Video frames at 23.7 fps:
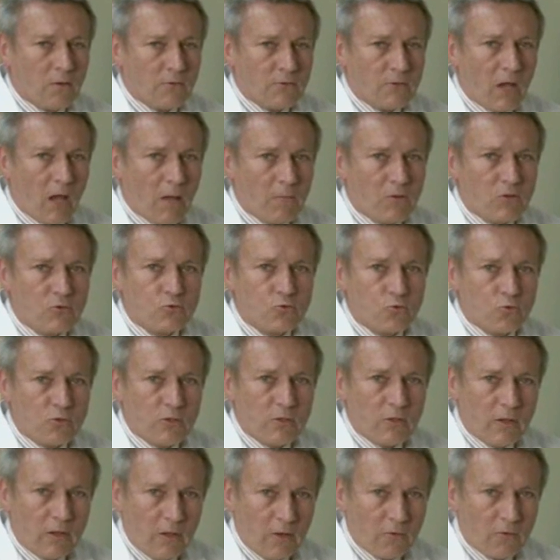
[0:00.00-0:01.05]
damage to
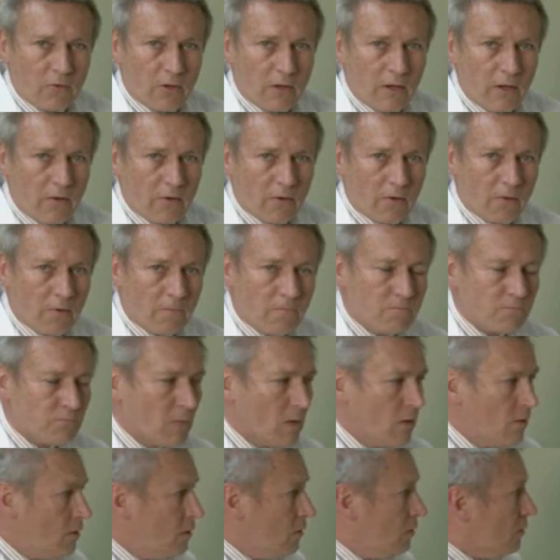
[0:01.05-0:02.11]
the inner ear.
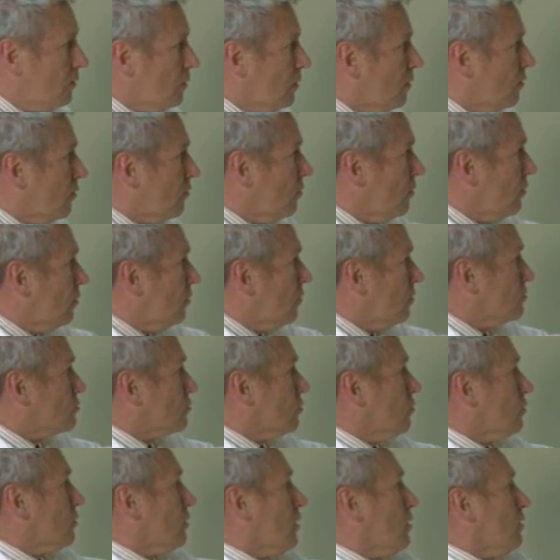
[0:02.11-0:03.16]
The inner ear is
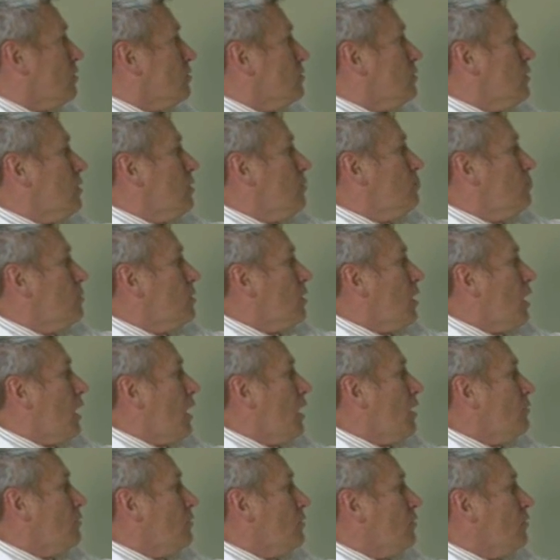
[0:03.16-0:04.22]
located
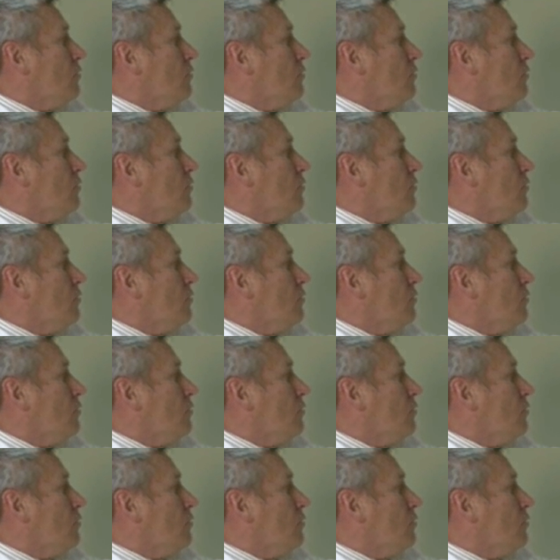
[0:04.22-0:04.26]
behind the